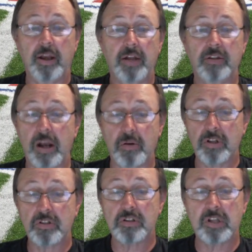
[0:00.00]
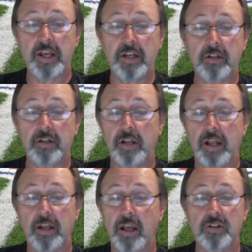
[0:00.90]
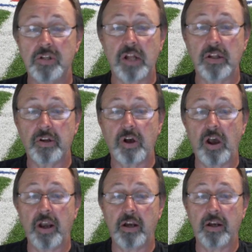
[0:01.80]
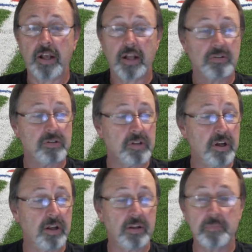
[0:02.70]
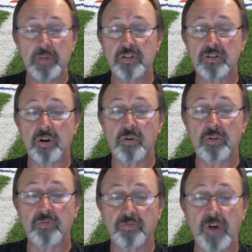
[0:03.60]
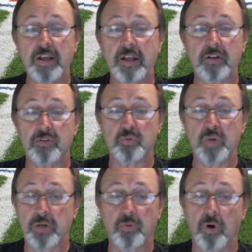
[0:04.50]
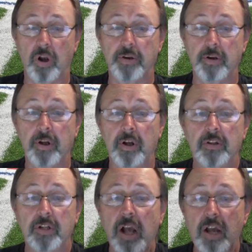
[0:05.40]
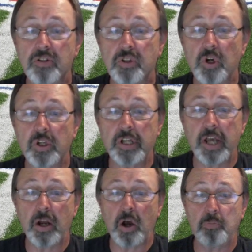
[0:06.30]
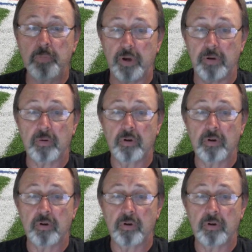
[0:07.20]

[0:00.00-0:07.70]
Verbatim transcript: and Darius Slayton and, and Jalin Hyatt against uh, the Minnesota Vikings Week One? The guys couldn't get open.